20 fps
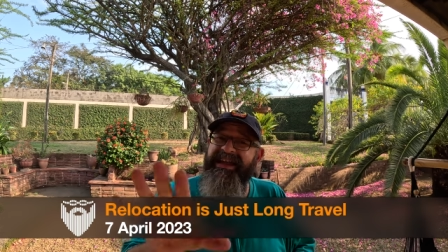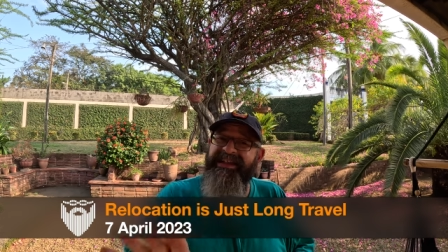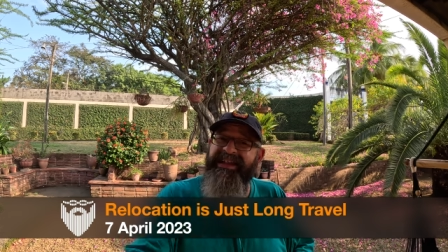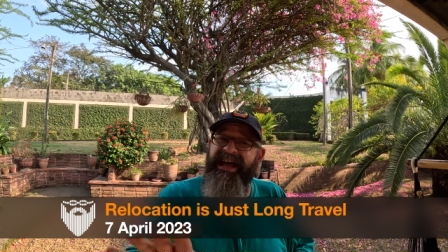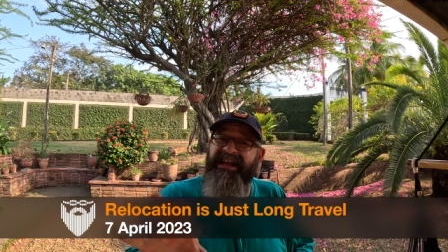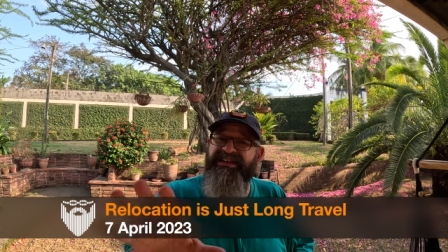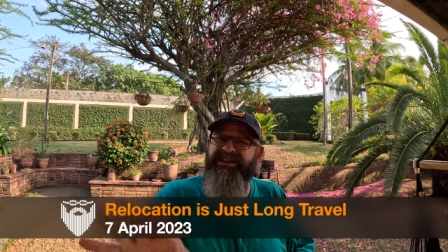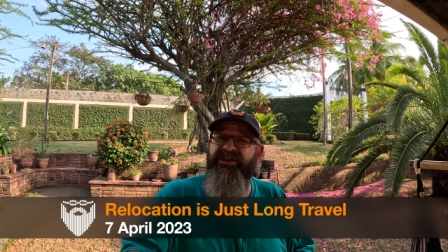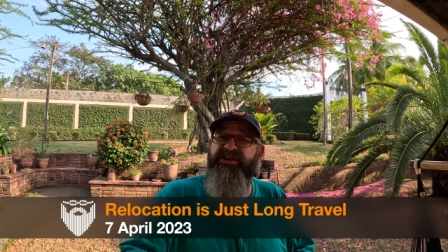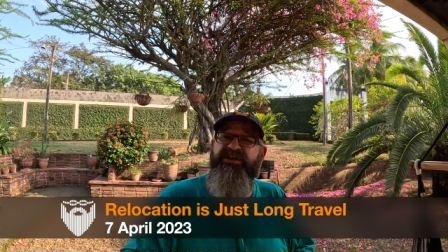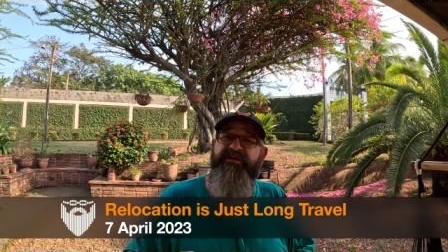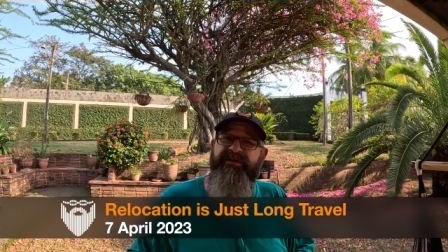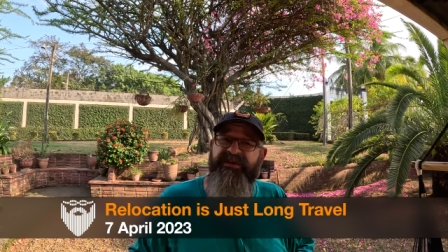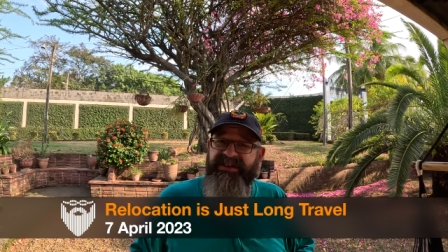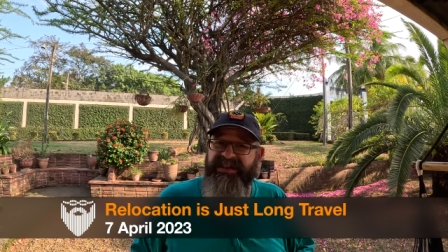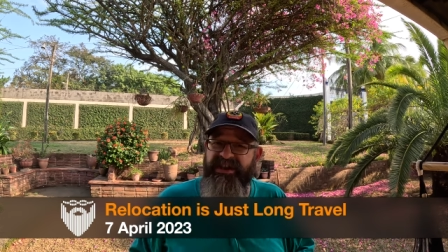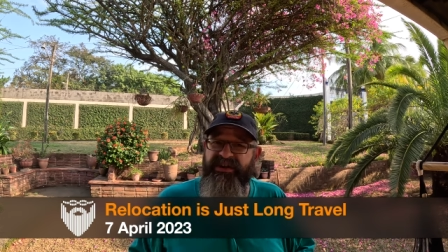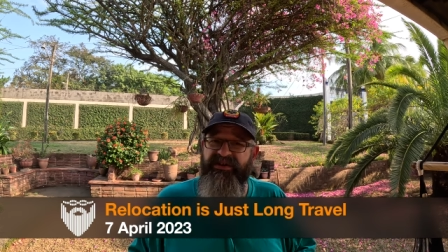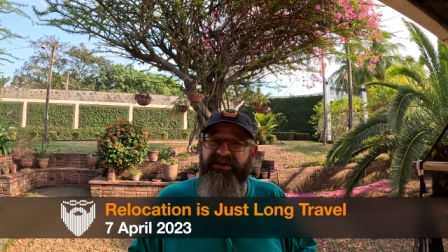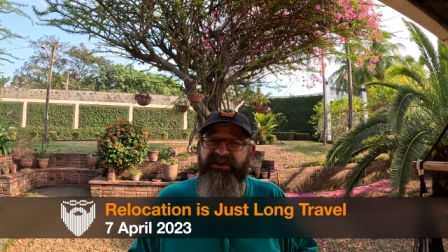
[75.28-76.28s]
lots of good
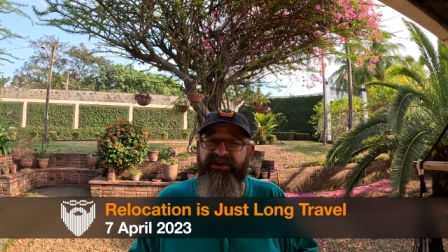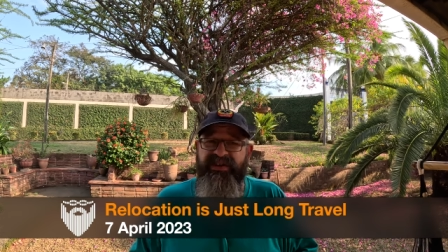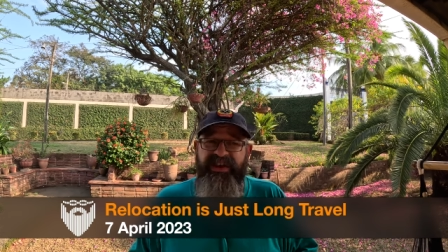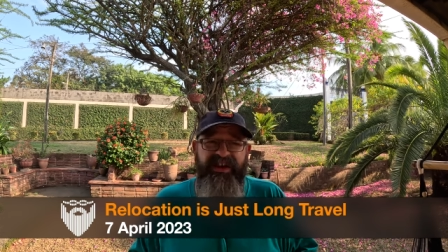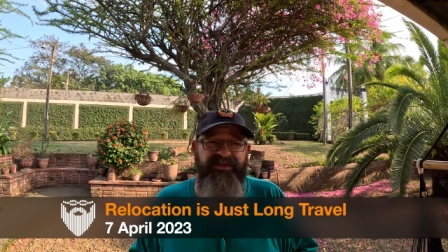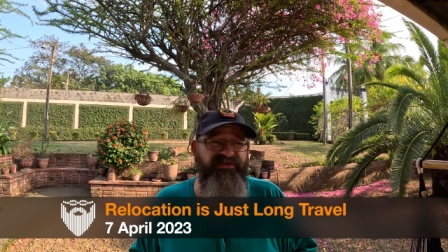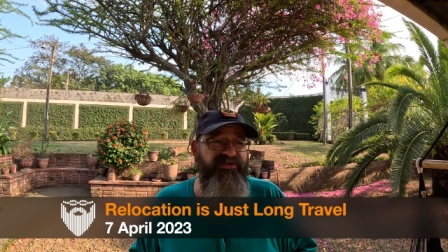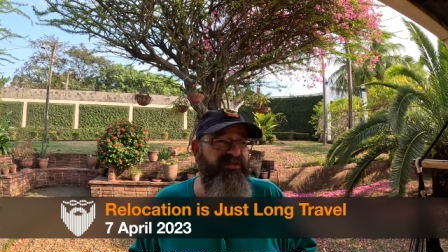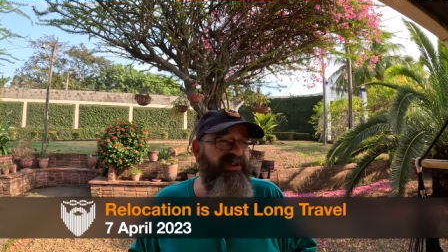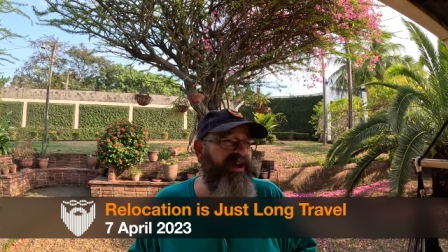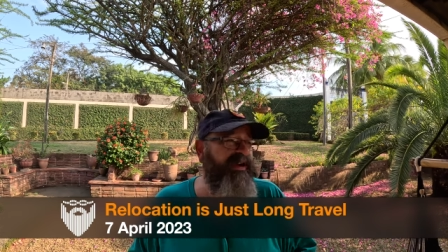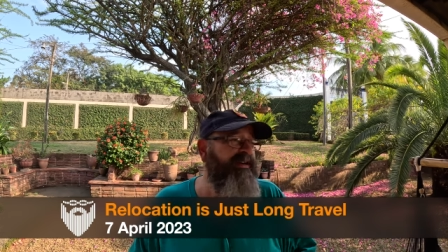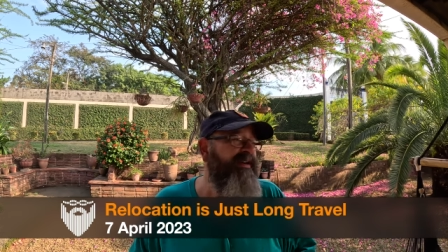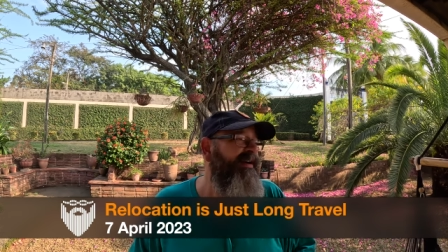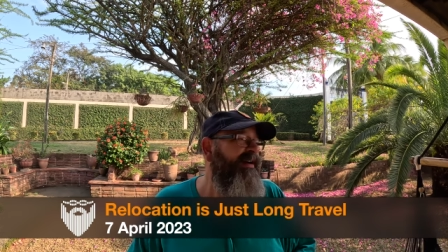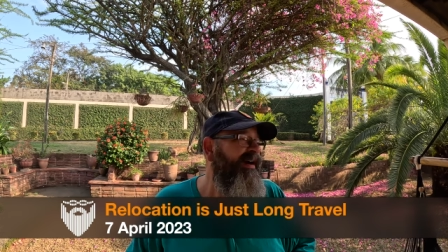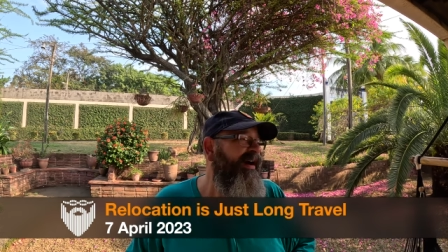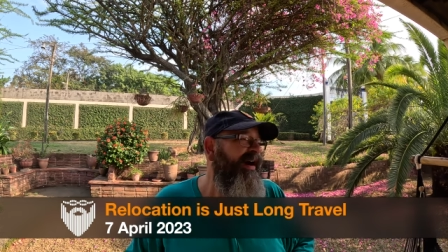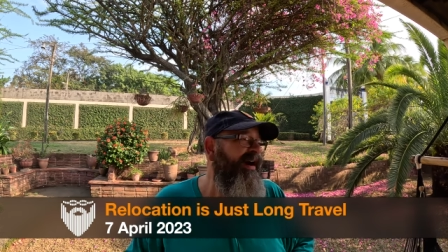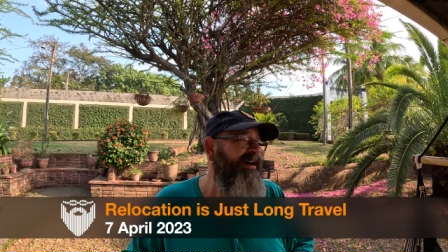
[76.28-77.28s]
material yesterday
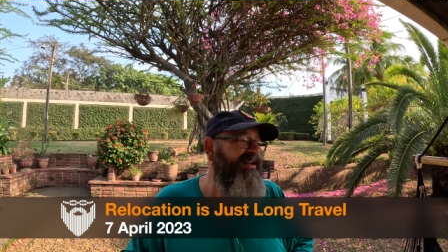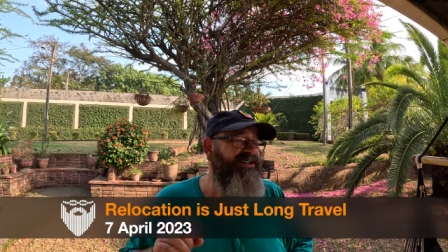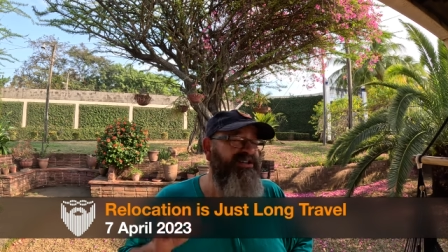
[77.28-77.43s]
uh,